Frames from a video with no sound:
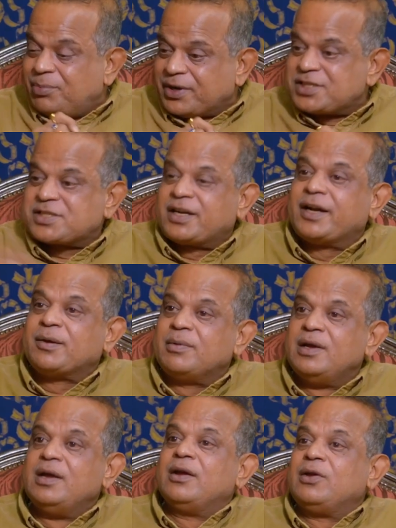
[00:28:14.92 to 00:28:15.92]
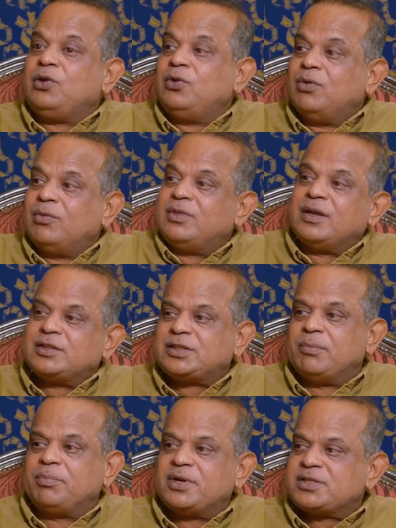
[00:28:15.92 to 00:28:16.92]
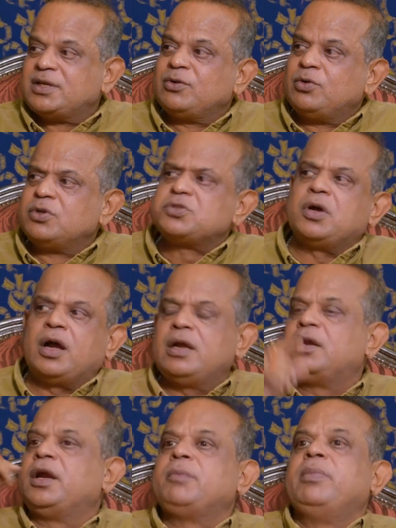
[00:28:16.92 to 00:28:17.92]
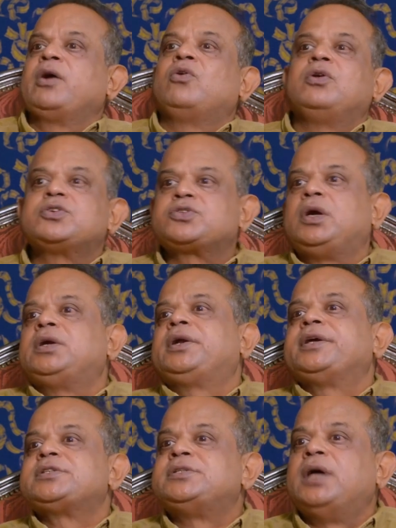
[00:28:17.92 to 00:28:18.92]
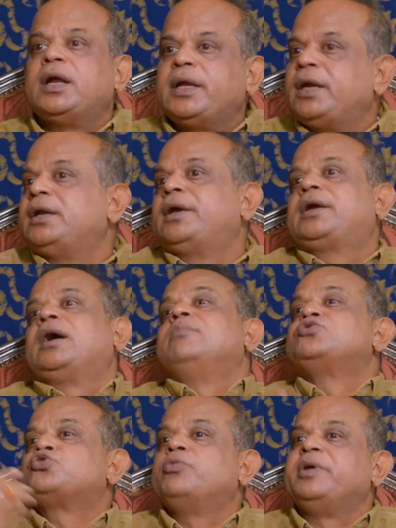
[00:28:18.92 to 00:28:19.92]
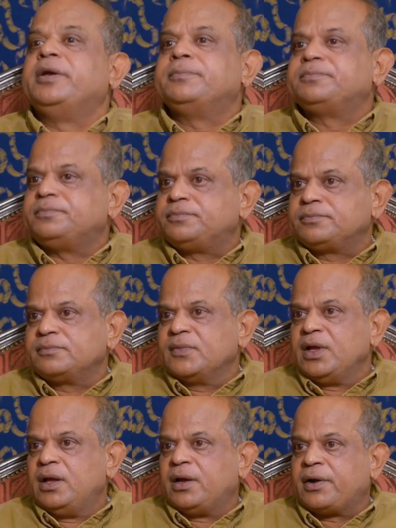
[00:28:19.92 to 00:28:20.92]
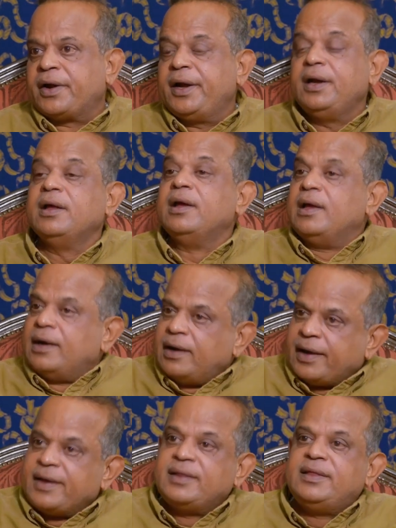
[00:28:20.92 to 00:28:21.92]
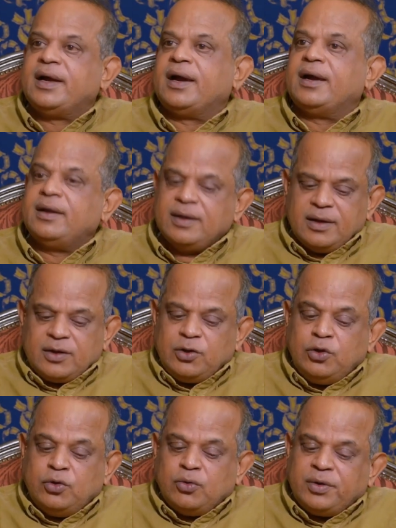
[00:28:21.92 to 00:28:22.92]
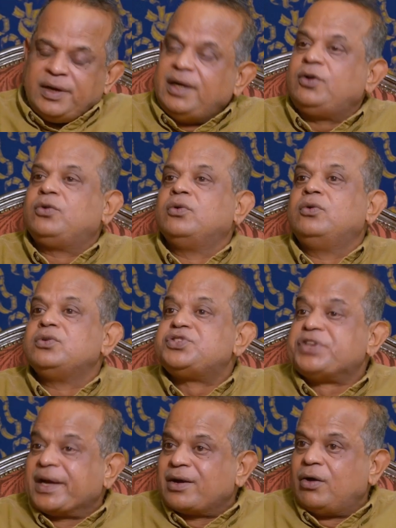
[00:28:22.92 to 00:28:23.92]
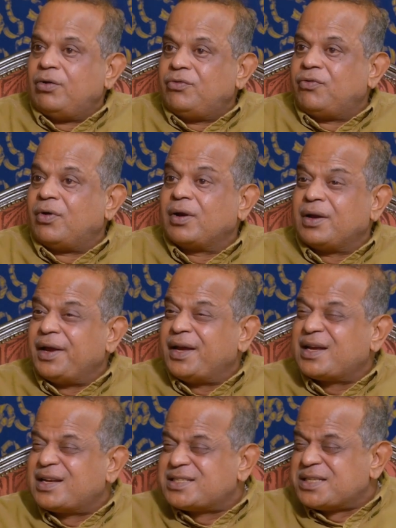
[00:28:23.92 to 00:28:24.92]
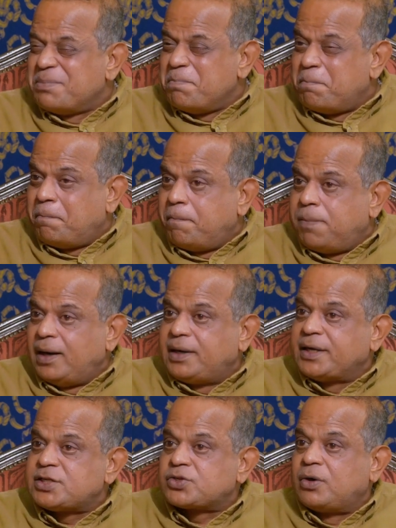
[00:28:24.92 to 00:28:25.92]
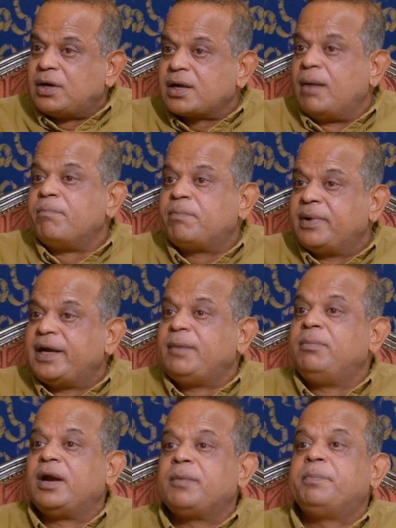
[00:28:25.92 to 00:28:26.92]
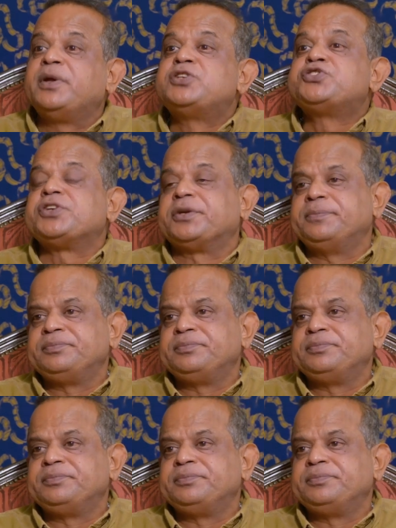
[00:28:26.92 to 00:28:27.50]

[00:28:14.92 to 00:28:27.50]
prescribe, some person goes, I'll get my cholesterol test done and comes to me. Right? Like that, you need to check out for a simple test called complete blood picture,